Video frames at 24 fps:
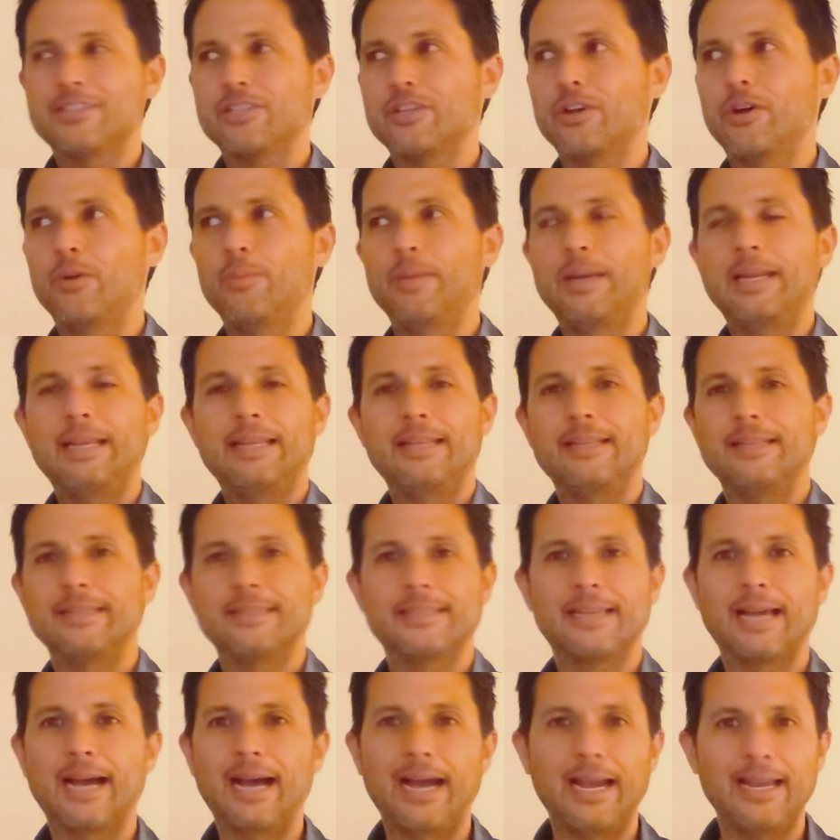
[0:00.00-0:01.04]
So many of
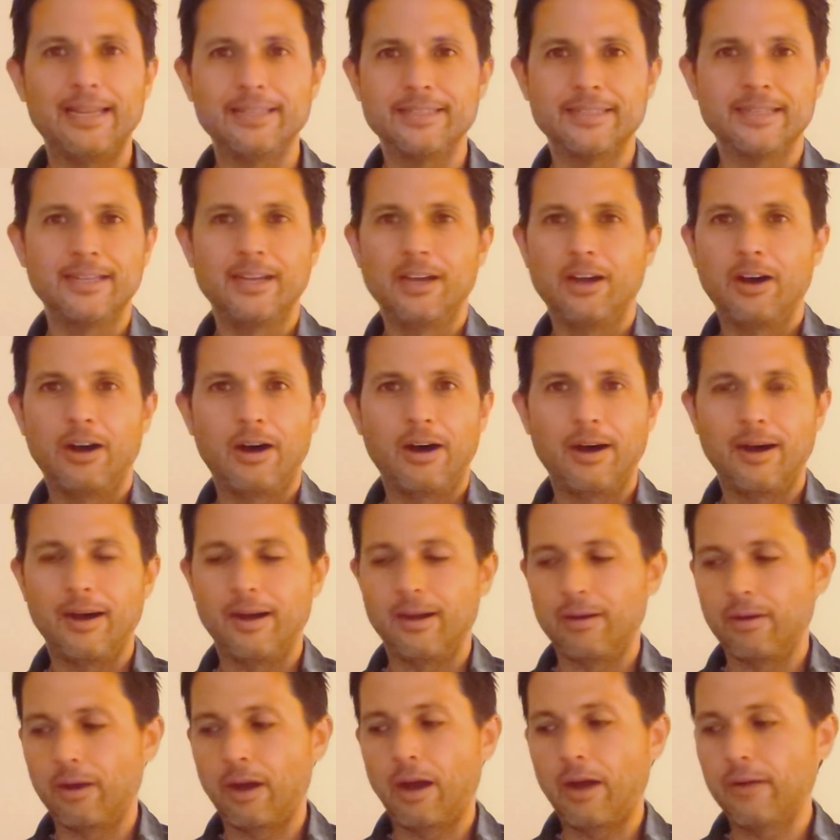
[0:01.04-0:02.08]
these guys
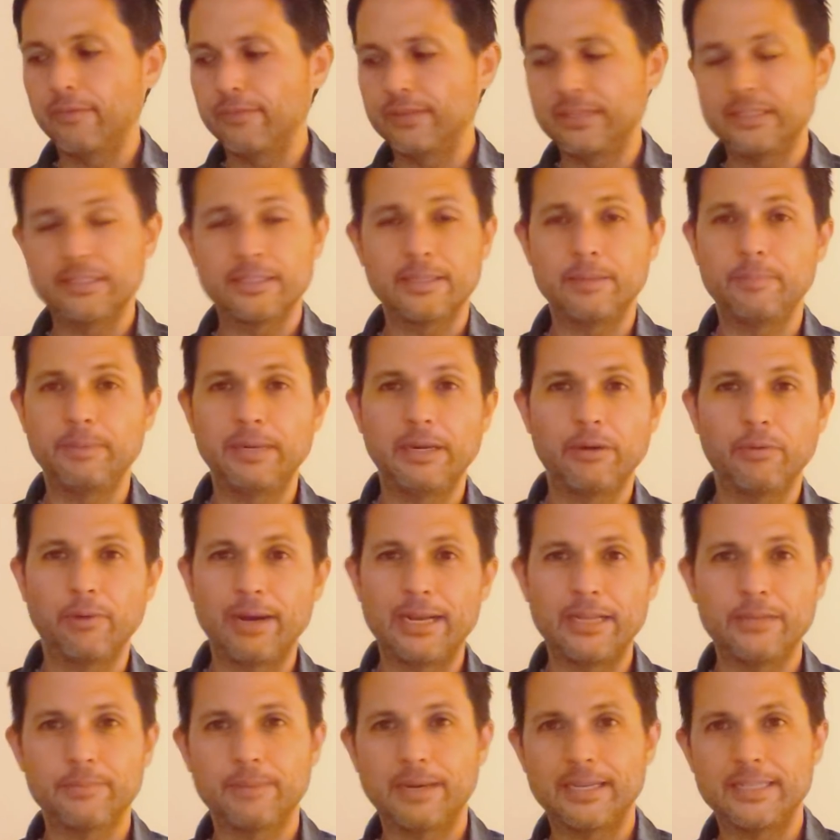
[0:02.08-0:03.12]
obviously being
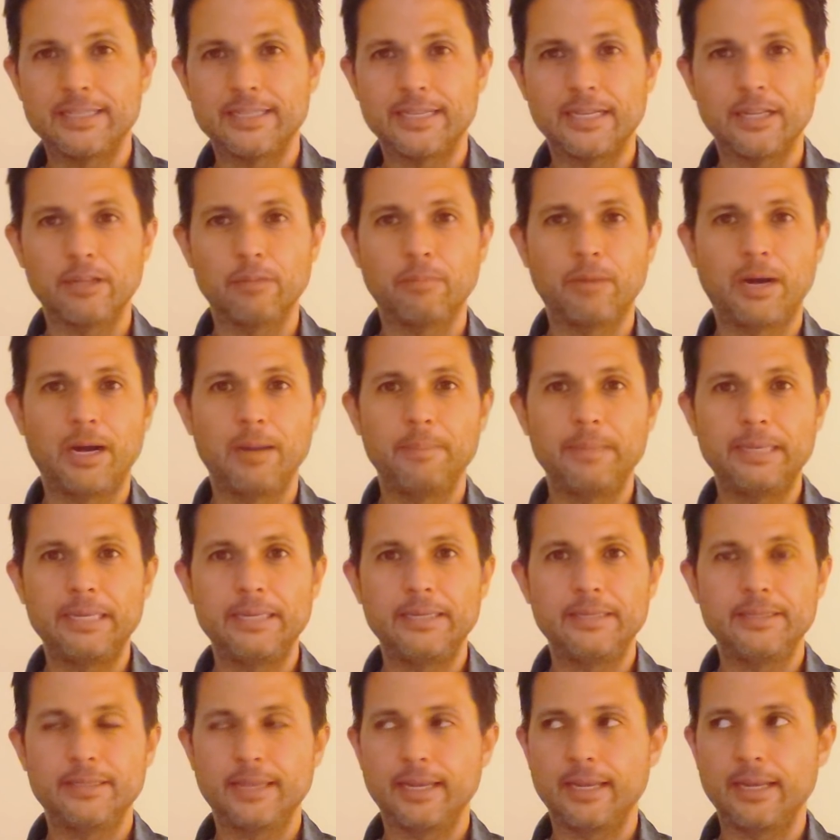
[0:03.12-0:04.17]
raised by single
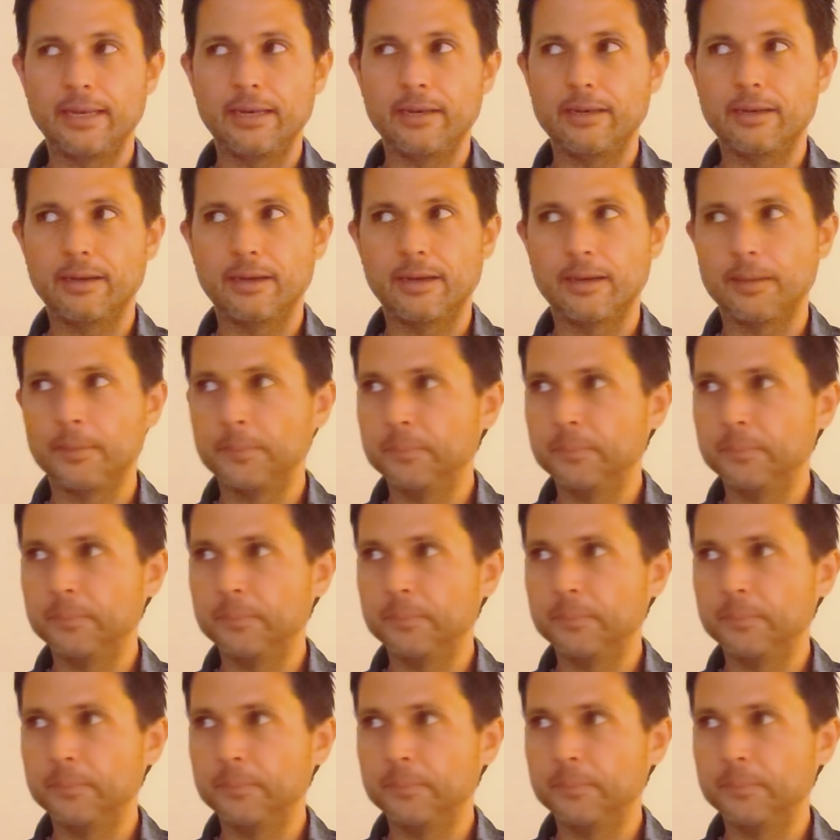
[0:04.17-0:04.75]
mommies and,